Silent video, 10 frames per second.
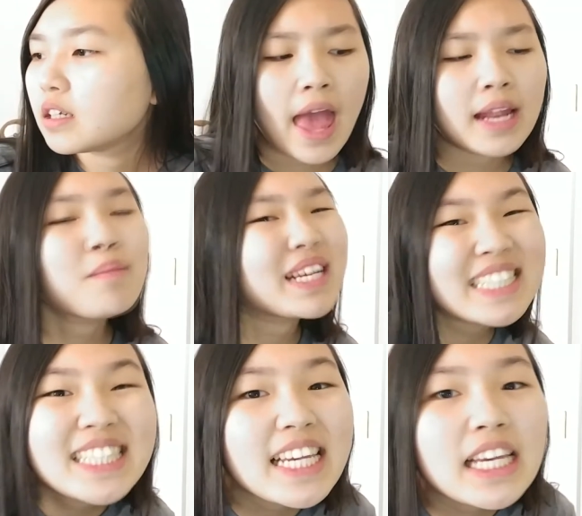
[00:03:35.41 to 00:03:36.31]
And my
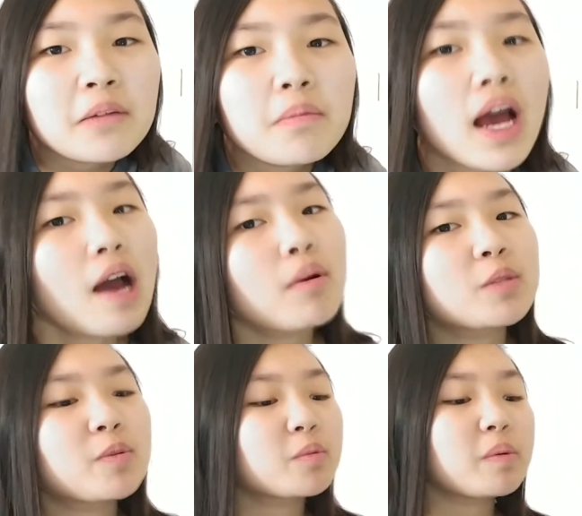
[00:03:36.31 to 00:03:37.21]
Steam, how am I
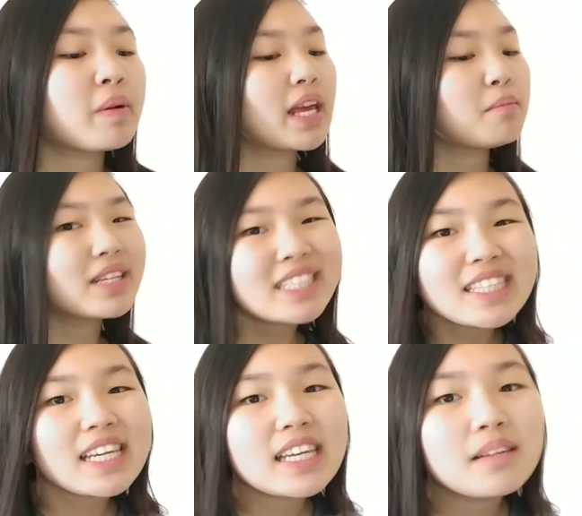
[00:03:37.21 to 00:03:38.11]
supposed to be playing my
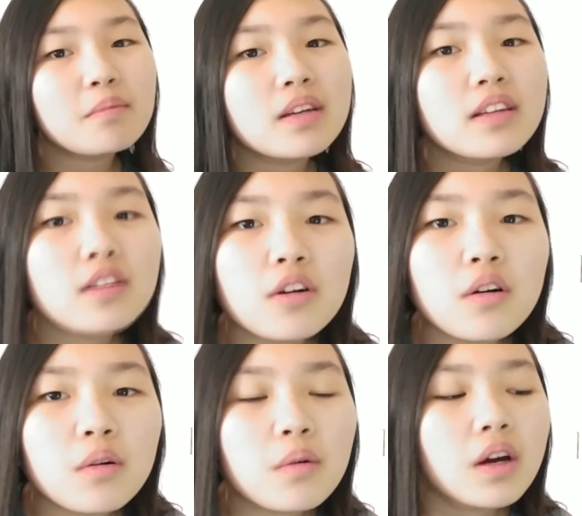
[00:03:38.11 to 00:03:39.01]
Steam, you
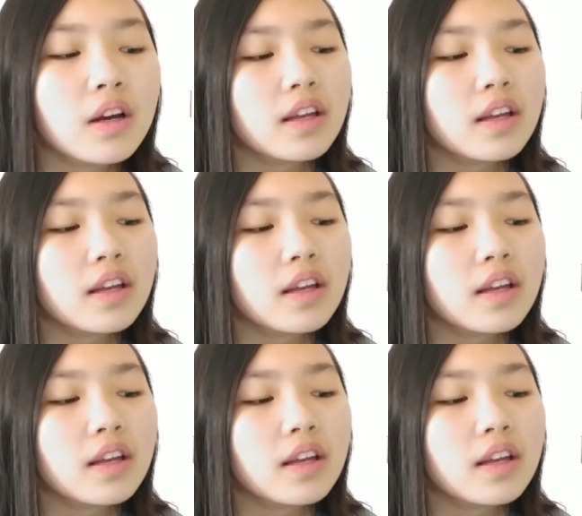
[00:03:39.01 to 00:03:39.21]
know?